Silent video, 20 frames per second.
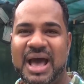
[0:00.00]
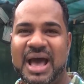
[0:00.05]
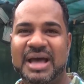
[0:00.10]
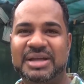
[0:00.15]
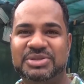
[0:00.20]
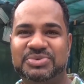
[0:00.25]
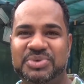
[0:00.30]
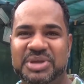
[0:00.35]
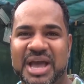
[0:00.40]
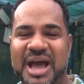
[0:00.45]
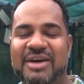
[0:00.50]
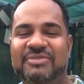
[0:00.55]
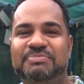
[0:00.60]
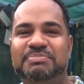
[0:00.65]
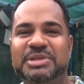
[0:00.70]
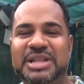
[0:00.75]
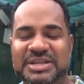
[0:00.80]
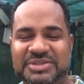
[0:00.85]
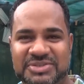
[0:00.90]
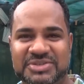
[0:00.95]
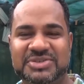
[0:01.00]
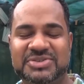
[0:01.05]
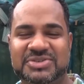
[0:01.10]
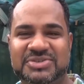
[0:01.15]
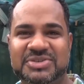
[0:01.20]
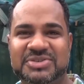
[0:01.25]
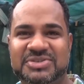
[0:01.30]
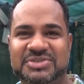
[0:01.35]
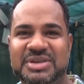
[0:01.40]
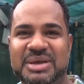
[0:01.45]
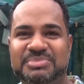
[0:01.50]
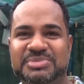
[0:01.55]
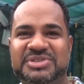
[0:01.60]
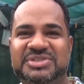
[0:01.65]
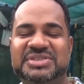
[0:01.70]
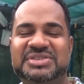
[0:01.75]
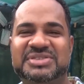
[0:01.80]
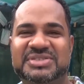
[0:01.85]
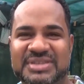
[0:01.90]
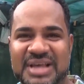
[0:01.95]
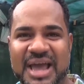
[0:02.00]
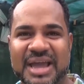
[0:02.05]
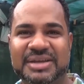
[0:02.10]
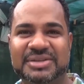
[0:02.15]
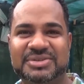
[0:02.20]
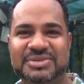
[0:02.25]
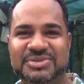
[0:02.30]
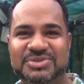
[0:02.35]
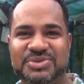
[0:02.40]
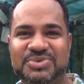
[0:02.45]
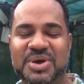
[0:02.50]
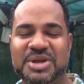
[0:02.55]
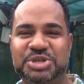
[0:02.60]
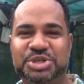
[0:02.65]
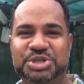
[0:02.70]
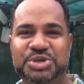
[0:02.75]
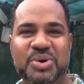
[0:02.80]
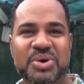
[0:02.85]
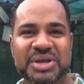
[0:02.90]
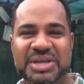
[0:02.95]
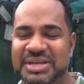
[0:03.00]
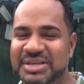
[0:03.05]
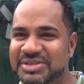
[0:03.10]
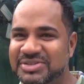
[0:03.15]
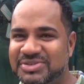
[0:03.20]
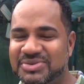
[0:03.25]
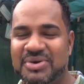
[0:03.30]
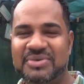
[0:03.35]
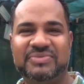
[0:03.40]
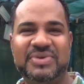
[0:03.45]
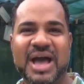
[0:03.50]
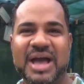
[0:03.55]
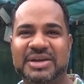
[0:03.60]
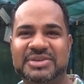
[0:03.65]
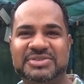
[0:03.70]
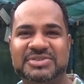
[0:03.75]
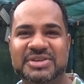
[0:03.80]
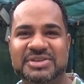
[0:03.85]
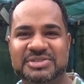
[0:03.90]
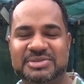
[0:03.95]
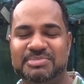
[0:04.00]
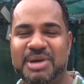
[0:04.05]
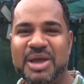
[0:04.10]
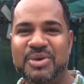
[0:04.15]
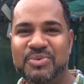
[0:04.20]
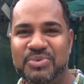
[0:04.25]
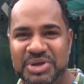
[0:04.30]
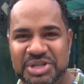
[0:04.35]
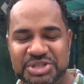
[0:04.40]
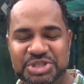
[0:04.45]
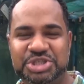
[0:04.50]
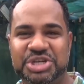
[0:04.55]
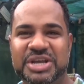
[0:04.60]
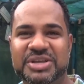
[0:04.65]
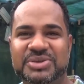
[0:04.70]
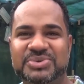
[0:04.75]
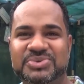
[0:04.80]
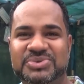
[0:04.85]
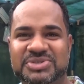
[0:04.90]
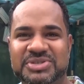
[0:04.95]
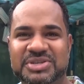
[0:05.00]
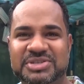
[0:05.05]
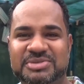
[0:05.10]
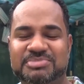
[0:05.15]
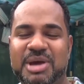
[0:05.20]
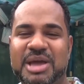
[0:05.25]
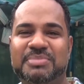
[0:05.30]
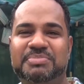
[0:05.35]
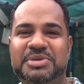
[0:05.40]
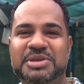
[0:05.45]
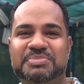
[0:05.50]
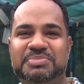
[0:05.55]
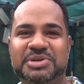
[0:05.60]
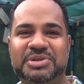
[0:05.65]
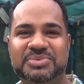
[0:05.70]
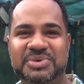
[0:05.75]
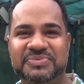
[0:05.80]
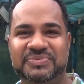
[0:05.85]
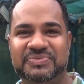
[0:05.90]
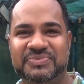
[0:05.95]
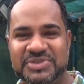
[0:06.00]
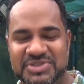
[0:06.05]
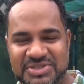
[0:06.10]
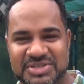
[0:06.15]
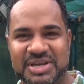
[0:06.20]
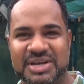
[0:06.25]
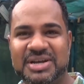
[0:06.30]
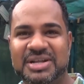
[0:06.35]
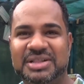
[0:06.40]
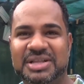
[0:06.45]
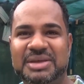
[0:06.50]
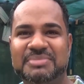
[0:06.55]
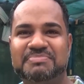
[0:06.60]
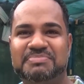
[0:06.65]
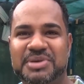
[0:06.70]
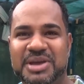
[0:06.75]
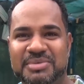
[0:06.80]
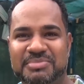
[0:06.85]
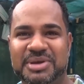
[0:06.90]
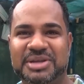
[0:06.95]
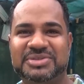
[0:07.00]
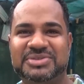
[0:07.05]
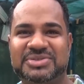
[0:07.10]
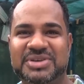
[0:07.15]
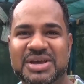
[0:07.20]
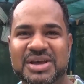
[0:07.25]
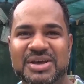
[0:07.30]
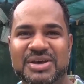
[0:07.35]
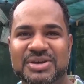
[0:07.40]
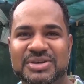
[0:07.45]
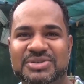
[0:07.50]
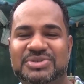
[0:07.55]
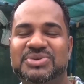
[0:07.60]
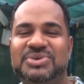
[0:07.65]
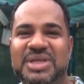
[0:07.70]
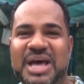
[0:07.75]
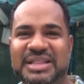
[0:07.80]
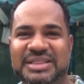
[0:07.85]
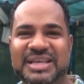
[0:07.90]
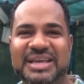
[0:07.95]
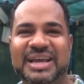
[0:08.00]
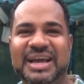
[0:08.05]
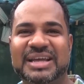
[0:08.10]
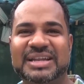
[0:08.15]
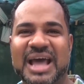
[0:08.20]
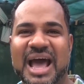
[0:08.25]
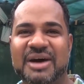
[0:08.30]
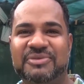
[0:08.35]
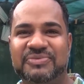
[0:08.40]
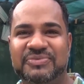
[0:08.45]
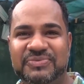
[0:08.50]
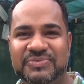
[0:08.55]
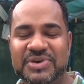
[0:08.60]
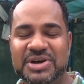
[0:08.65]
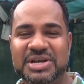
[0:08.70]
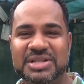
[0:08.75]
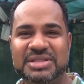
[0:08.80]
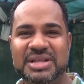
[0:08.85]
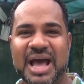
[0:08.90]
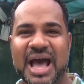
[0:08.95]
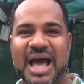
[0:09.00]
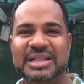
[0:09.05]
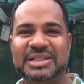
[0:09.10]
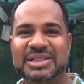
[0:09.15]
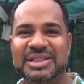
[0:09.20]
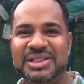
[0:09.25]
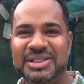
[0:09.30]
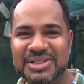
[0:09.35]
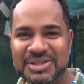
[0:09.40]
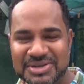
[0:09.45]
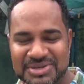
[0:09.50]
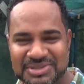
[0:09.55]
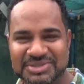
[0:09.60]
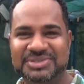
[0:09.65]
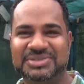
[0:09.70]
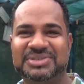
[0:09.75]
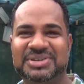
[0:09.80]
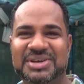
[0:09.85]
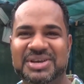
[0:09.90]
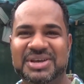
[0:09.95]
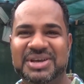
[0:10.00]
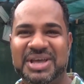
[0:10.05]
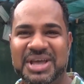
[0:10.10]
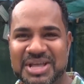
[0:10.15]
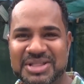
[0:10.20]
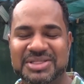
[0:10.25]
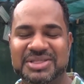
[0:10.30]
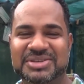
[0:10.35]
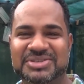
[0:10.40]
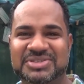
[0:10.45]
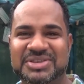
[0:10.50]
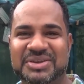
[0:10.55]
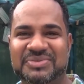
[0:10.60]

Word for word: And we have planting systems designed to ensure ease of access by wheelchair users, by people with physical impairment so that they can have fun and learn in this